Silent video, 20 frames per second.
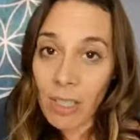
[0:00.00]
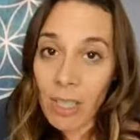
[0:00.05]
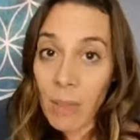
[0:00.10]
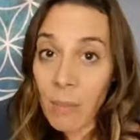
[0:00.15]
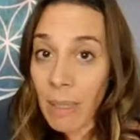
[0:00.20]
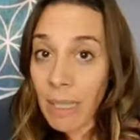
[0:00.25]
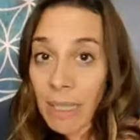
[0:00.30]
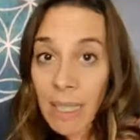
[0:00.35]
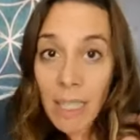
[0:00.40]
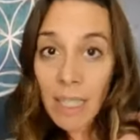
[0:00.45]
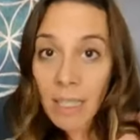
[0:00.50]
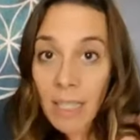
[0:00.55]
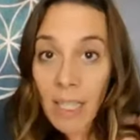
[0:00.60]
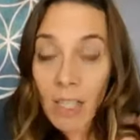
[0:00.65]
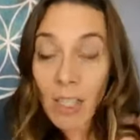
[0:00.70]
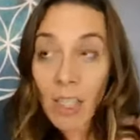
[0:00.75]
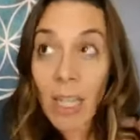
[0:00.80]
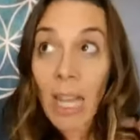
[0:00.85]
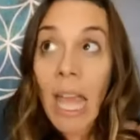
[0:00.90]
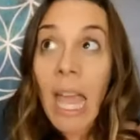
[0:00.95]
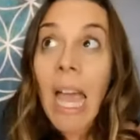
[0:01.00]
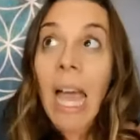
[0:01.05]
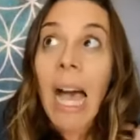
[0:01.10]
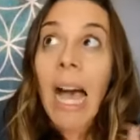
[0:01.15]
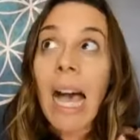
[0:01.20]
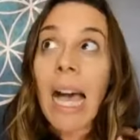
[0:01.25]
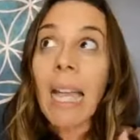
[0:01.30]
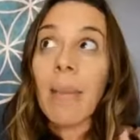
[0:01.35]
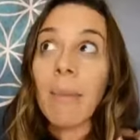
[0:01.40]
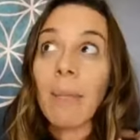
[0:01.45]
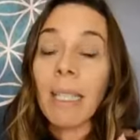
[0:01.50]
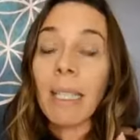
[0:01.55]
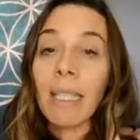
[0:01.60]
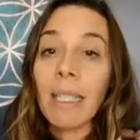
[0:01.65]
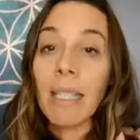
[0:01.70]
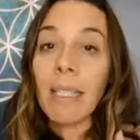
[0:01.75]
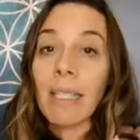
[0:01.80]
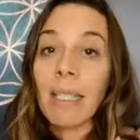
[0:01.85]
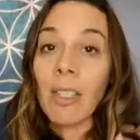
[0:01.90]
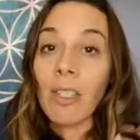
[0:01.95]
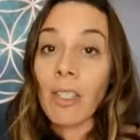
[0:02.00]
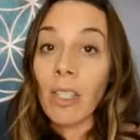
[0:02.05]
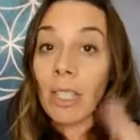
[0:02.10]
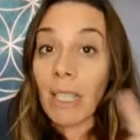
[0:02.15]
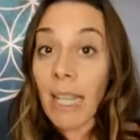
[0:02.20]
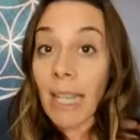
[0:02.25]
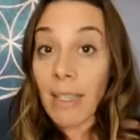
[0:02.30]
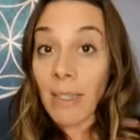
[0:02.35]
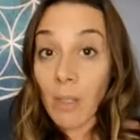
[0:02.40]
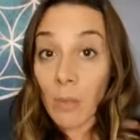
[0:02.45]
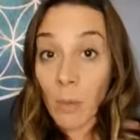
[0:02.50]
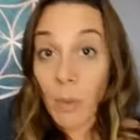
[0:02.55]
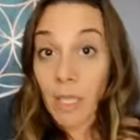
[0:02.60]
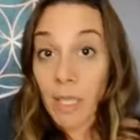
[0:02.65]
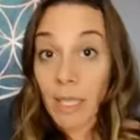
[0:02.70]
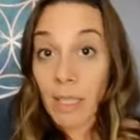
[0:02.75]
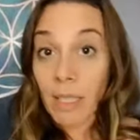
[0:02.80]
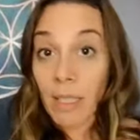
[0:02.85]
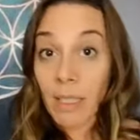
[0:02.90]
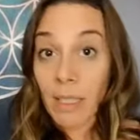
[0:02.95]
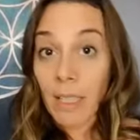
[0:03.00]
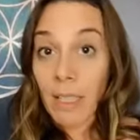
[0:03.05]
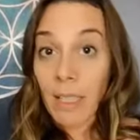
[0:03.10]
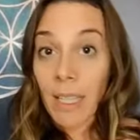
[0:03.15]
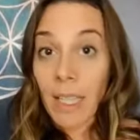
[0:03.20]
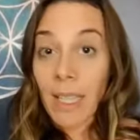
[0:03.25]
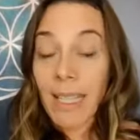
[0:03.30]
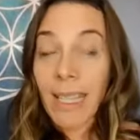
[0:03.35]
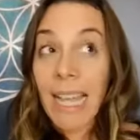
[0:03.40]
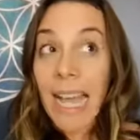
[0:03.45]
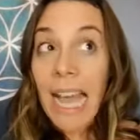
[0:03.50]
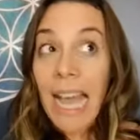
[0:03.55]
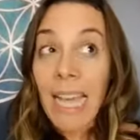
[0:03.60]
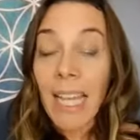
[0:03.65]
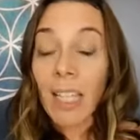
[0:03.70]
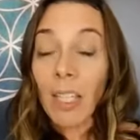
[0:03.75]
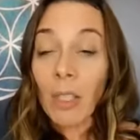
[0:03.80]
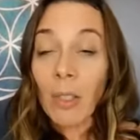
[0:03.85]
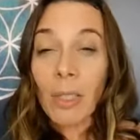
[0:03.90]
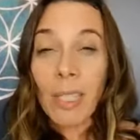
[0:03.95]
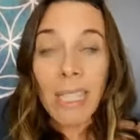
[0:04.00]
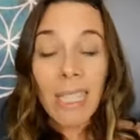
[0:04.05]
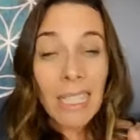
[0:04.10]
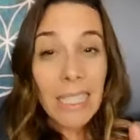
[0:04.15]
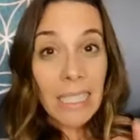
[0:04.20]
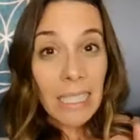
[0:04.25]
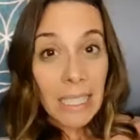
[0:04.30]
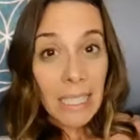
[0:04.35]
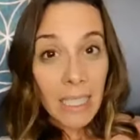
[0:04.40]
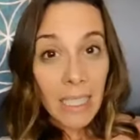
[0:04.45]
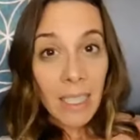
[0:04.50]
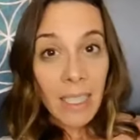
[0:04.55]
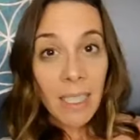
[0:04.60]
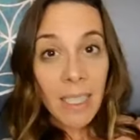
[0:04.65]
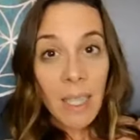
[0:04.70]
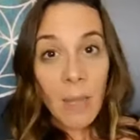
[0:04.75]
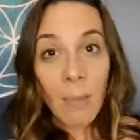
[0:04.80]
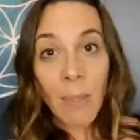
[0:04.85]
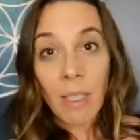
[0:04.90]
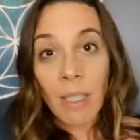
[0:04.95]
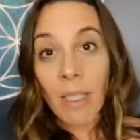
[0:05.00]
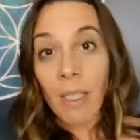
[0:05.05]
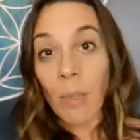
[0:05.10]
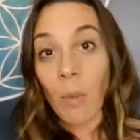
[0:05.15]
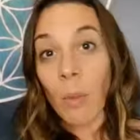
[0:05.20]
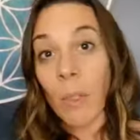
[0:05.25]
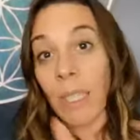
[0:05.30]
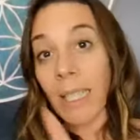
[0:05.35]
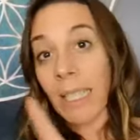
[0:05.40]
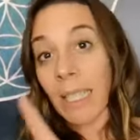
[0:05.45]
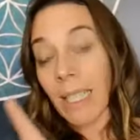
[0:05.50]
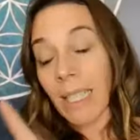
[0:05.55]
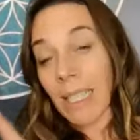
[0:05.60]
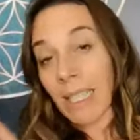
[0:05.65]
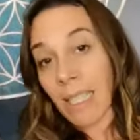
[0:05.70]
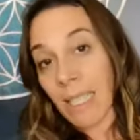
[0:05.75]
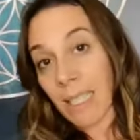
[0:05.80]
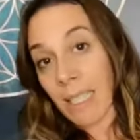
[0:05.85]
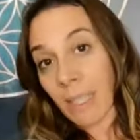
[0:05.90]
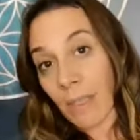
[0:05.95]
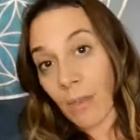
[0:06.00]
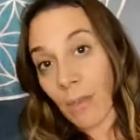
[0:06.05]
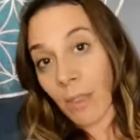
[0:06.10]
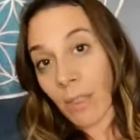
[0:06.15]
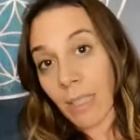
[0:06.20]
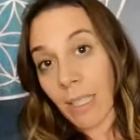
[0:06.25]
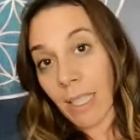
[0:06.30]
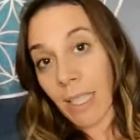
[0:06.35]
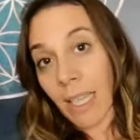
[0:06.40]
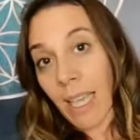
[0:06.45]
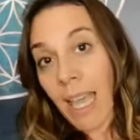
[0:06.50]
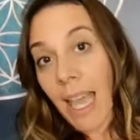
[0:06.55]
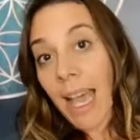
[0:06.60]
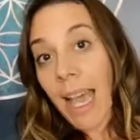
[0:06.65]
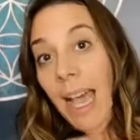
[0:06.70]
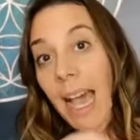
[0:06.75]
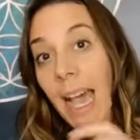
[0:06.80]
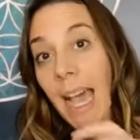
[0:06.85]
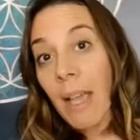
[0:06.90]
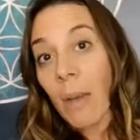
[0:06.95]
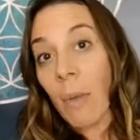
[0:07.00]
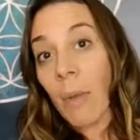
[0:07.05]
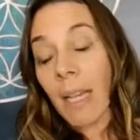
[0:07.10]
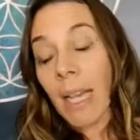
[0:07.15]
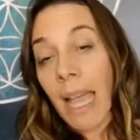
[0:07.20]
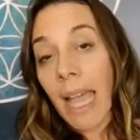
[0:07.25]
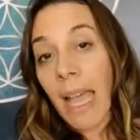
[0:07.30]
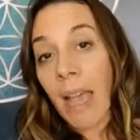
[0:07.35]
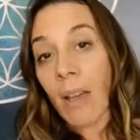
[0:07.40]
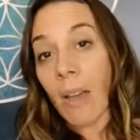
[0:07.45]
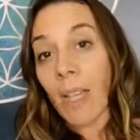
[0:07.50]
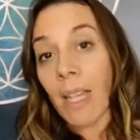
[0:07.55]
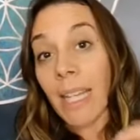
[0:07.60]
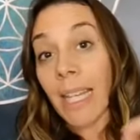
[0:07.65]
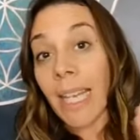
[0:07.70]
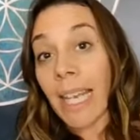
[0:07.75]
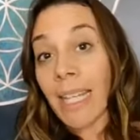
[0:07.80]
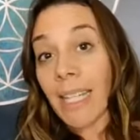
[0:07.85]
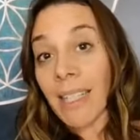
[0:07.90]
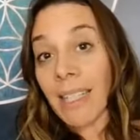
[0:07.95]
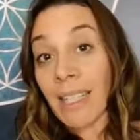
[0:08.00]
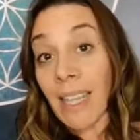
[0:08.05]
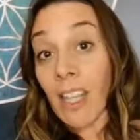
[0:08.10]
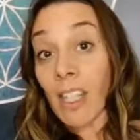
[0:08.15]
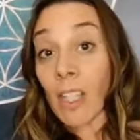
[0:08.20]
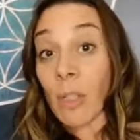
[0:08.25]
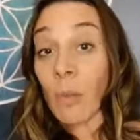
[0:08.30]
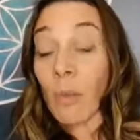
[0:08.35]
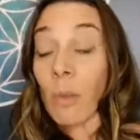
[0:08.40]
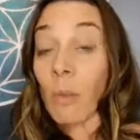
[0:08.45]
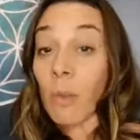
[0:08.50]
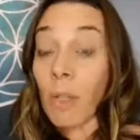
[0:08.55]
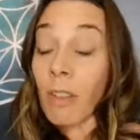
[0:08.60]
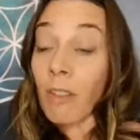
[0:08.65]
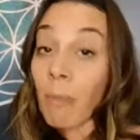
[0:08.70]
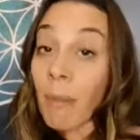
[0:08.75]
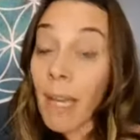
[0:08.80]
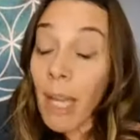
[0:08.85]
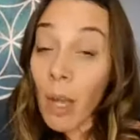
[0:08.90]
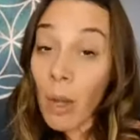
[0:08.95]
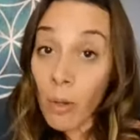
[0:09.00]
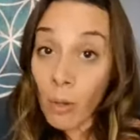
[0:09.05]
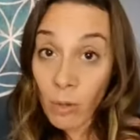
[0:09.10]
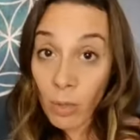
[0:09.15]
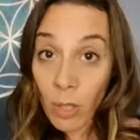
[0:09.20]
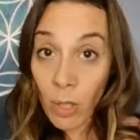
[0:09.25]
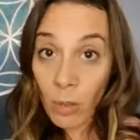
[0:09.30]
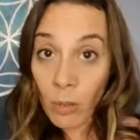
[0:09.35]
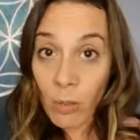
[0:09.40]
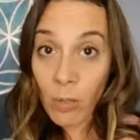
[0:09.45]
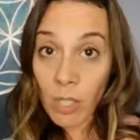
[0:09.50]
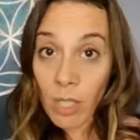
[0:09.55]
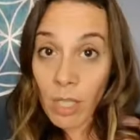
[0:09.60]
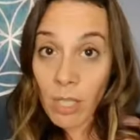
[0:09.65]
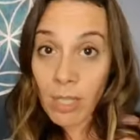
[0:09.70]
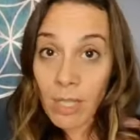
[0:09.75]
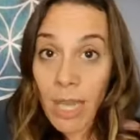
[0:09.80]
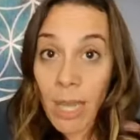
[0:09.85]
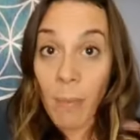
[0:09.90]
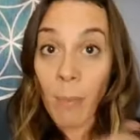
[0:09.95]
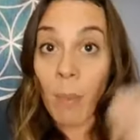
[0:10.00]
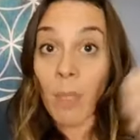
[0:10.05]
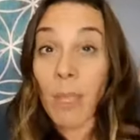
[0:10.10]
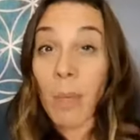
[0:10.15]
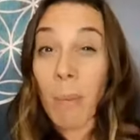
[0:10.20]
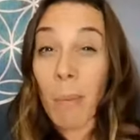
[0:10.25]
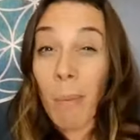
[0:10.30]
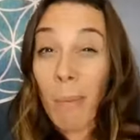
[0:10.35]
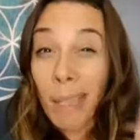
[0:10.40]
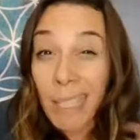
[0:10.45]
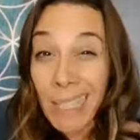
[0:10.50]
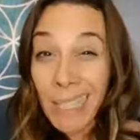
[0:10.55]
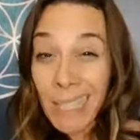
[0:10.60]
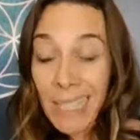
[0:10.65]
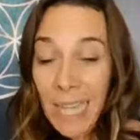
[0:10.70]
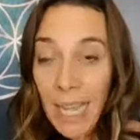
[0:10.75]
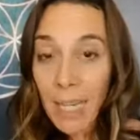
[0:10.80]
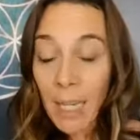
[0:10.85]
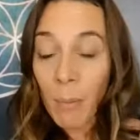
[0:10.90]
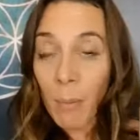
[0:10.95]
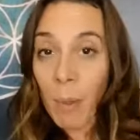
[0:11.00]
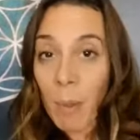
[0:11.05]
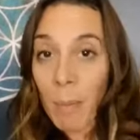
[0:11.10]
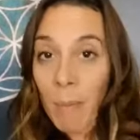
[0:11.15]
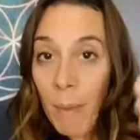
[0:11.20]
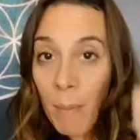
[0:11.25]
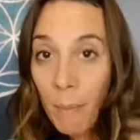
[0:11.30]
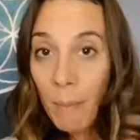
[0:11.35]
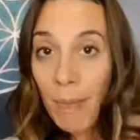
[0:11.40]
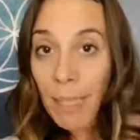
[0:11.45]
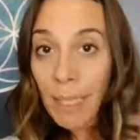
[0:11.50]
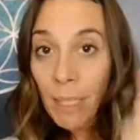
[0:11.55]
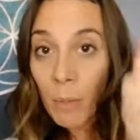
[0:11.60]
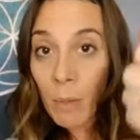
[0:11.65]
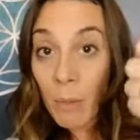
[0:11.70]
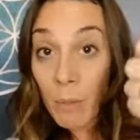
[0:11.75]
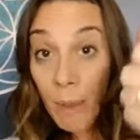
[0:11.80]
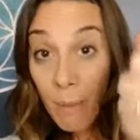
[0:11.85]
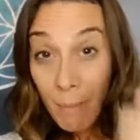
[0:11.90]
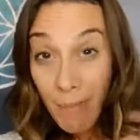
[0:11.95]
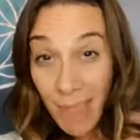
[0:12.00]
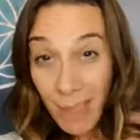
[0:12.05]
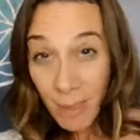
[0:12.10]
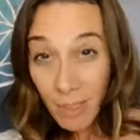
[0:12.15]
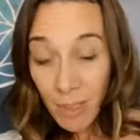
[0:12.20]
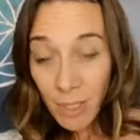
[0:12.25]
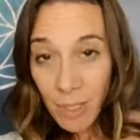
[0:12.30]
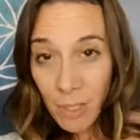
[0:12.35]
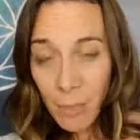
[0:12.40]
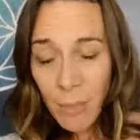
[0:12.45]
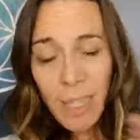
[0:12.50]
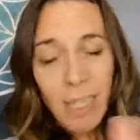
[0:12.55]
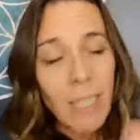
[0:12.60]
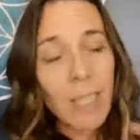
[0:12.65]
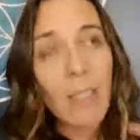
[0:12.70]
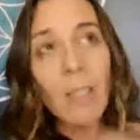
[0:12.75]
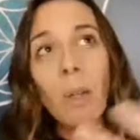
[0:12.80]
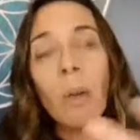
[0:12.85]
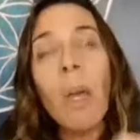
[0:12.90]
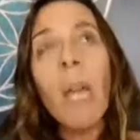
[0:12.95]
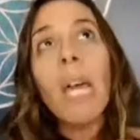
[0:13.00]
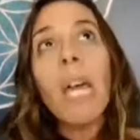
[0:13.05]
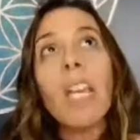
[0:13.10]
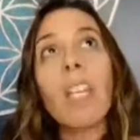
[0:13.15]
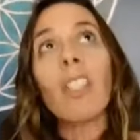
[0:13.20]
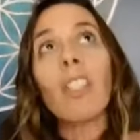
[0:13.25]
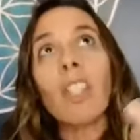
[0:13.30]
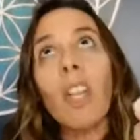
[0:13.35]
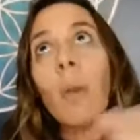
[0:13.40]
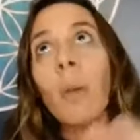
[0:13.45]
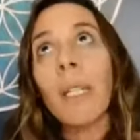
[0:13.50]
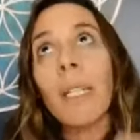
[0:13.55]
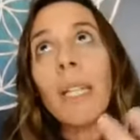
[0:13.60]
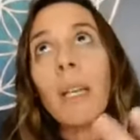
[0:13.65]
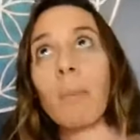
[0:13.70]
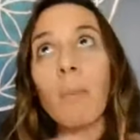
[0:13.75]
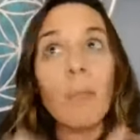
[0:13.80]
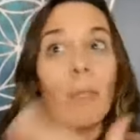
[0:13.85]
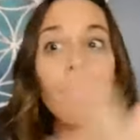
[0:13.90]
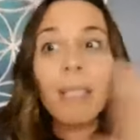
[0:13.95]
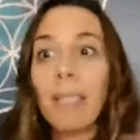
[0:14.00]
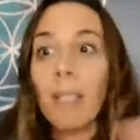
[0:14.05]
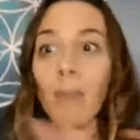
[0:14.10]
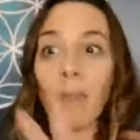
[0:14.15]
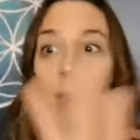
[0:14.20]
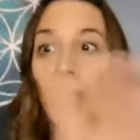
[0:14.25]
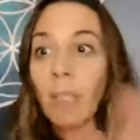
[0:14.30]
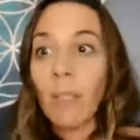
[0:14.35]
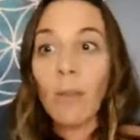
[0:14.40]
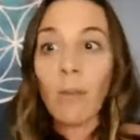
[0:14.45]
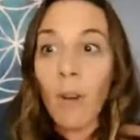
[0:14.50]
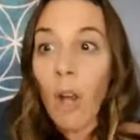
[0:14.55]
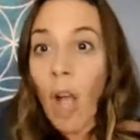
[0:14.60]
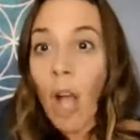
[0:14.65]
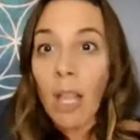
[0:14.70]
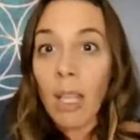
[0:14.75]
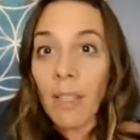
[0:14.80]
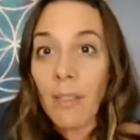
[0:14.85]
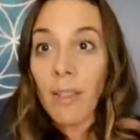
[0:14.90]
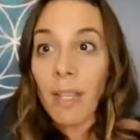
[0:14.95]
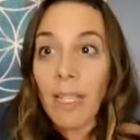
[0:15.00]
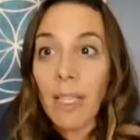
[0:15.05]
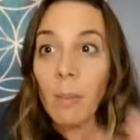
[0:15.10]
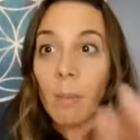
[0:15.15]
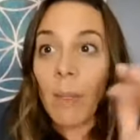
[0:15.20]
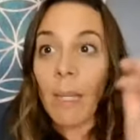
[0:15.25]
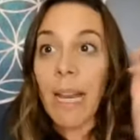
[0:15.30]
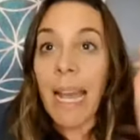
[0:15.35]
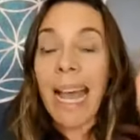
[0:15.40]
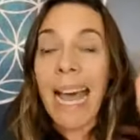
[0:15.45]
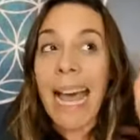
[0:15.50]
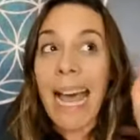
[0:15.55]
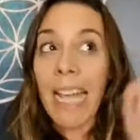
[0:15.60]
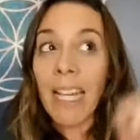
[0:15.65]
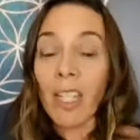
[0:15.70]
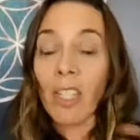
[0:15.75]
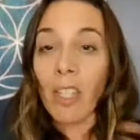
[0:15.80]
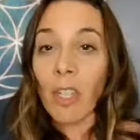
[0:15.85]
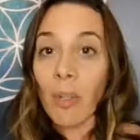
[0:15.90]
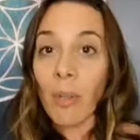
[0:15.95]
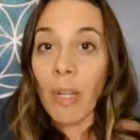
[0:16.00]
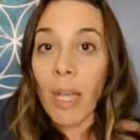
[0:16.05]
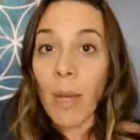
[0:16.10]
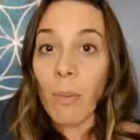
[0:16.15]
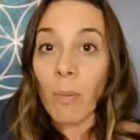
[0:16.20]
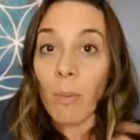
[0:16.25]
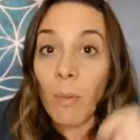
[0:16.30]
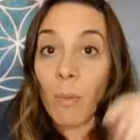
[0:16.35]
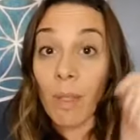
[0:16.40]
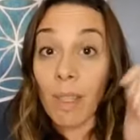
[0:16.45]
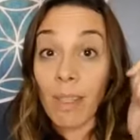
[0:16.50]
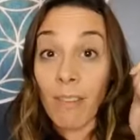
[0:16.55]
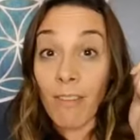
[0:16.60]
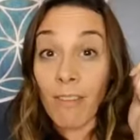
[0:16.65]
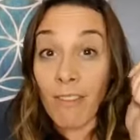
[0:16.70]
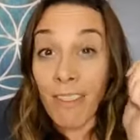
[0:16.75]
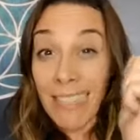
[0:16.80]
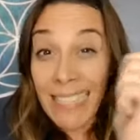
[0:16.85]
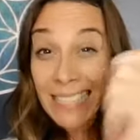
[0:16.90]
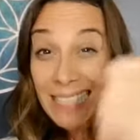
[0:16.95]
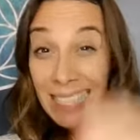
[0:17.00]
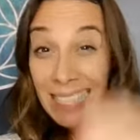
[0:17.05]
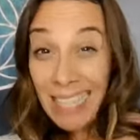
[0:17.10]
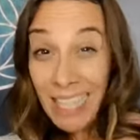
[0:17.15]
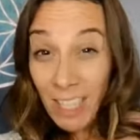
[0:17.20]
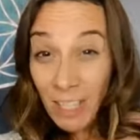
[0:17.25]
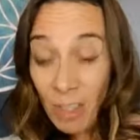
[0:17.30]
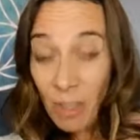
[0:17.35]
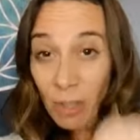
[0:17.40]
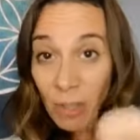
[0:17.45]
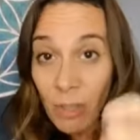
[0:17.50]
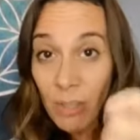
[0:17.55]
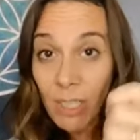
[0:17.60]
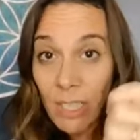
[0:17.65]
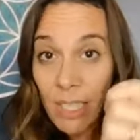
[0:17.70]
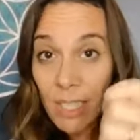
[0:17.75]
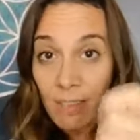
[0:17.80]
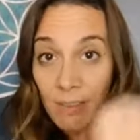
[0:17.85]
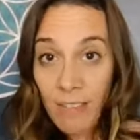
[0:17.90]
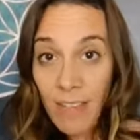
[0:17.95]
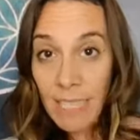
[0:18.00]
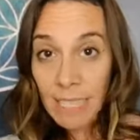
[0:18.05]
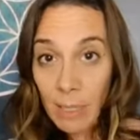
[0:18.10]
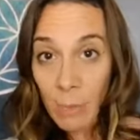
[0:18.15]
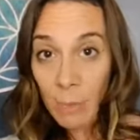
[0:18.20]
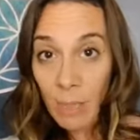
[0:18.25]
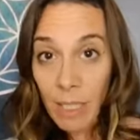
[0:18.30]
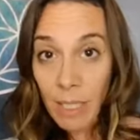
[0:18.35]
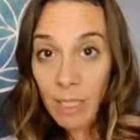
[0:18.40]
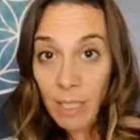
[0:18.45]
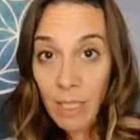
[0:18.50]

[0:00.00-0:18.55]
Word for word: They made the intention. I made a decision last week that I knew that I needed to come into 2019 differently. I went out and I had a session with one of my own coaches. I put the money down. I put my money where my mouth is, right? And so showing up looks differently for all of us, but I showed up with a financial investment.